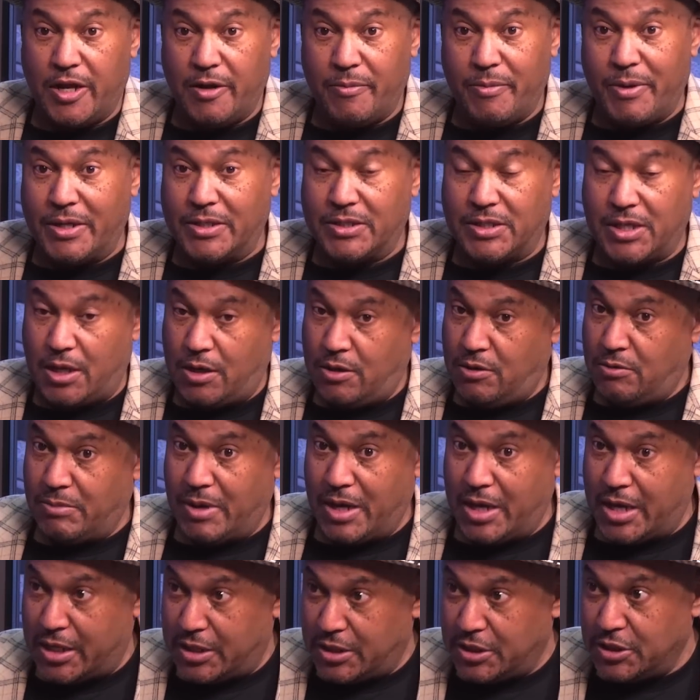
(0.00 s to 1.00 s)
and everybody's like, oh,
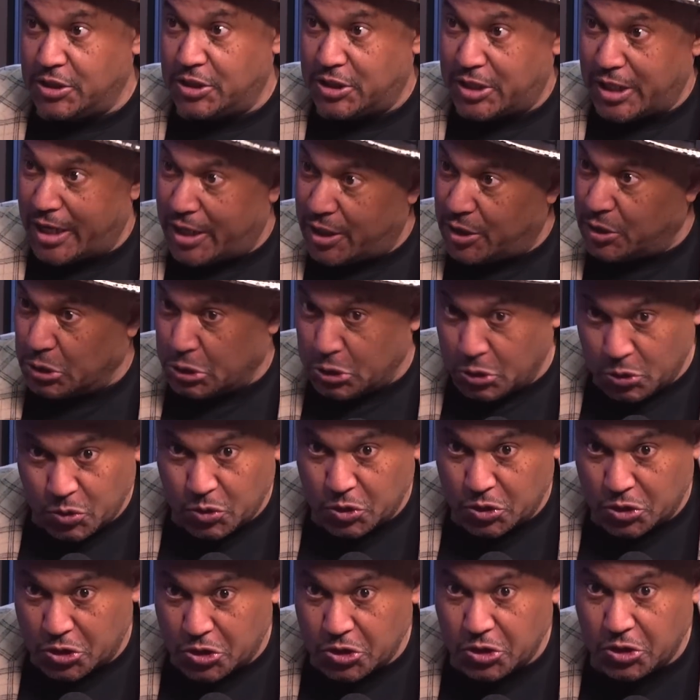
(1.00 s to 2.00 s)
man, this
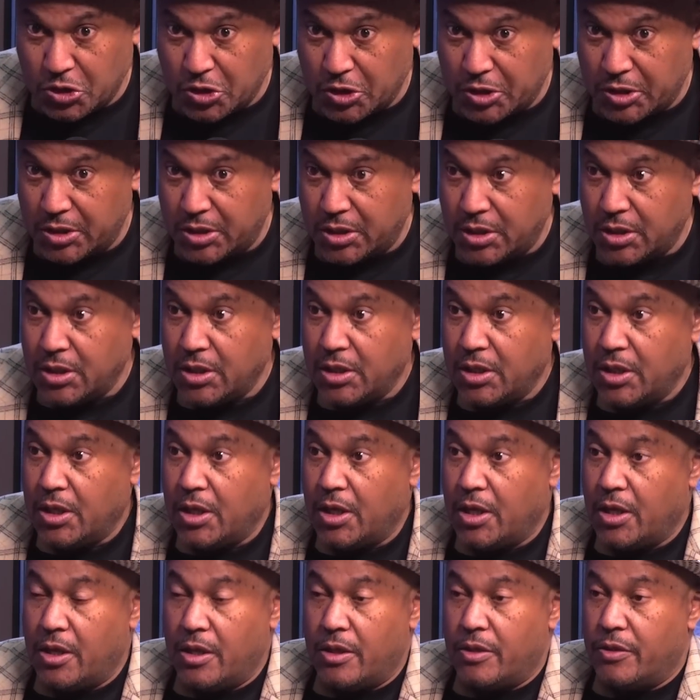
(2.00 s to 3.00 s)
dude is good.
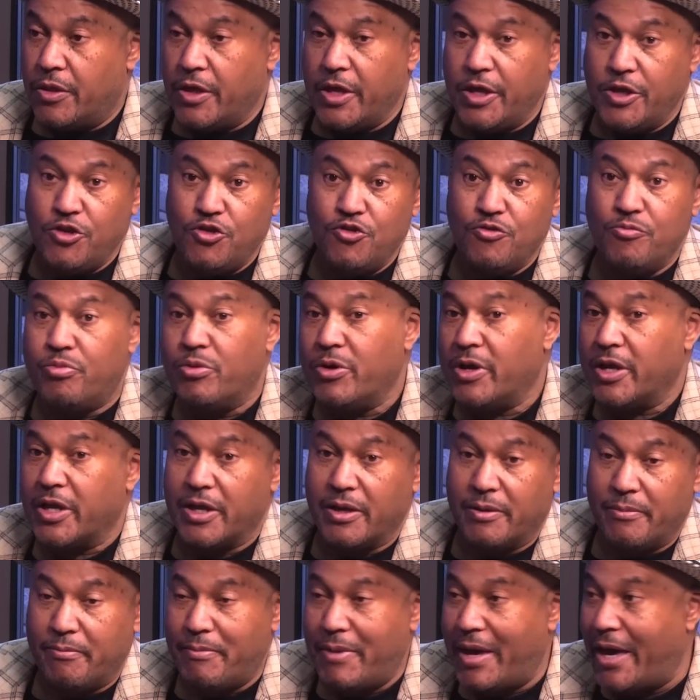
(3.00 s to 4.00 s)
Then you
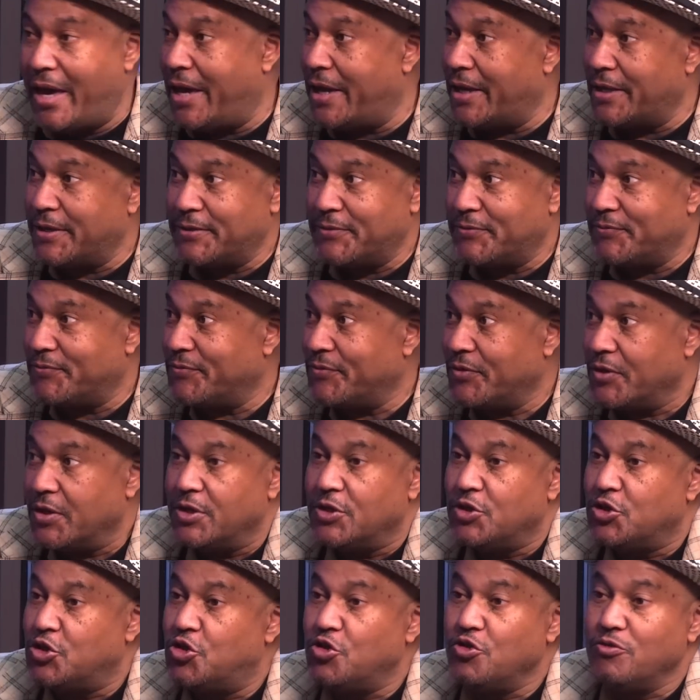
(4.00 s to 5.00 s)
bring him back
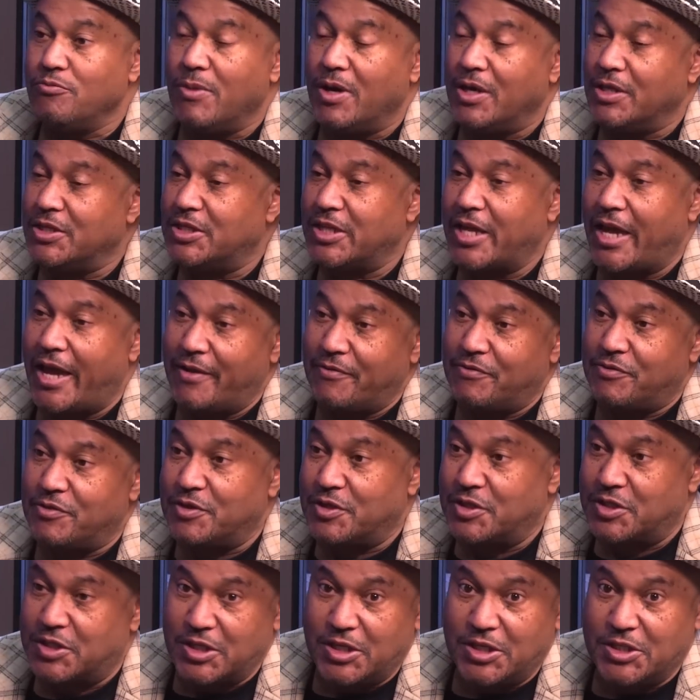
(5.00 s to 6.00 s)
2 months after
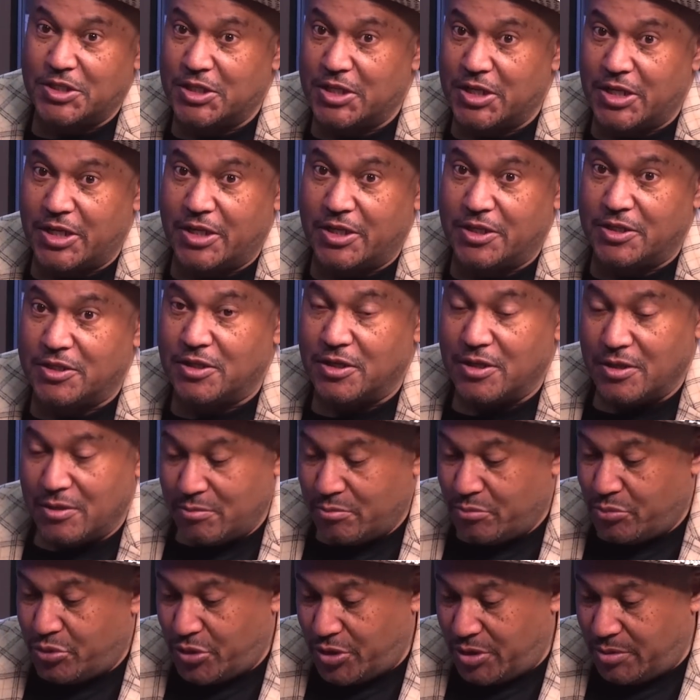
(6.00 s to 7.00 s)
the season ends,
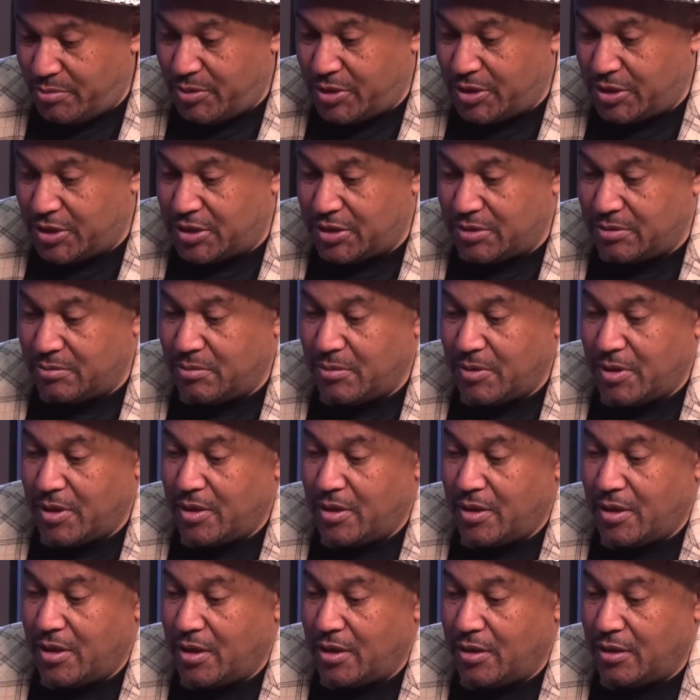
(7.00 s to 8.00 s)
put him in some
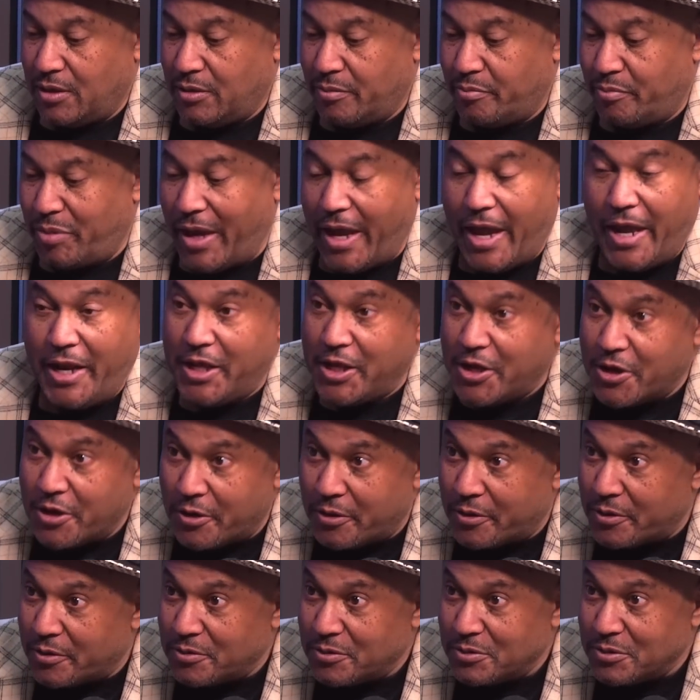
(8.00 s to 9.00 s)
a little panty
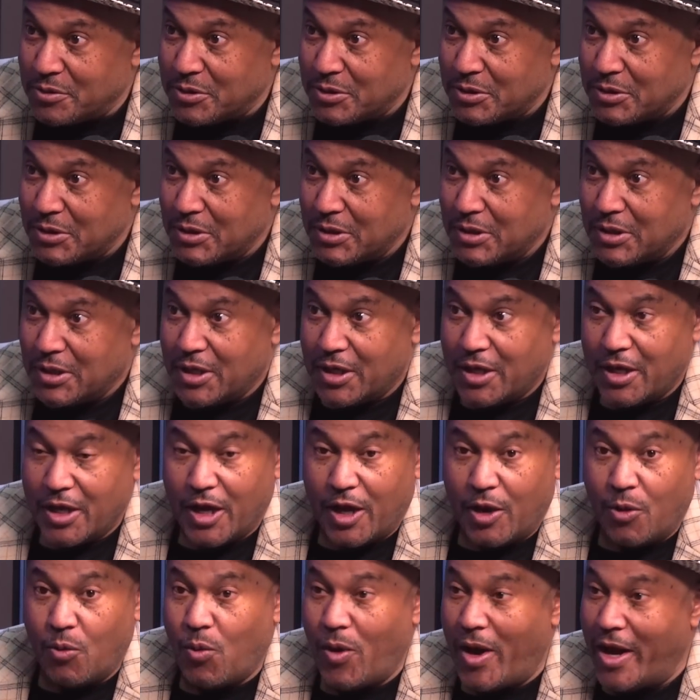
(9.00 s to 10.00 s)
girdles,
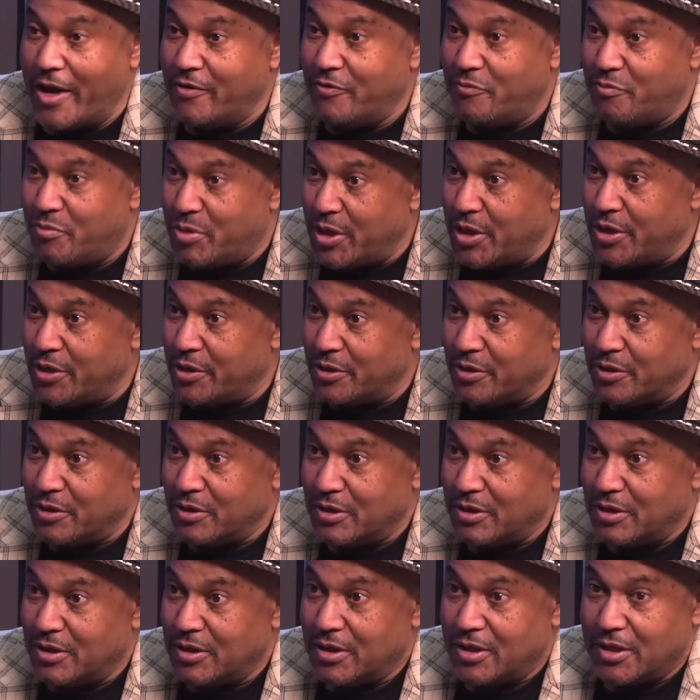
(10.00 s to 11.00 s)
a wife beater,
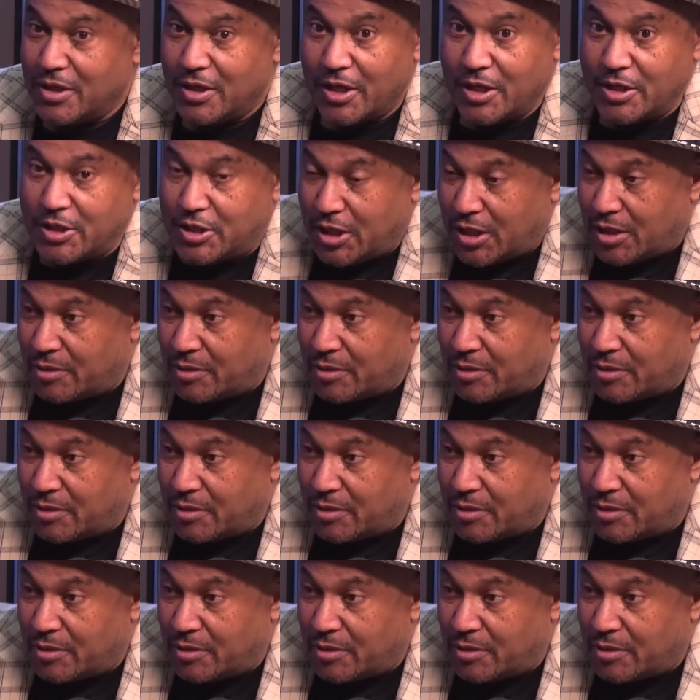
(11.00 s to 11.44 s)
and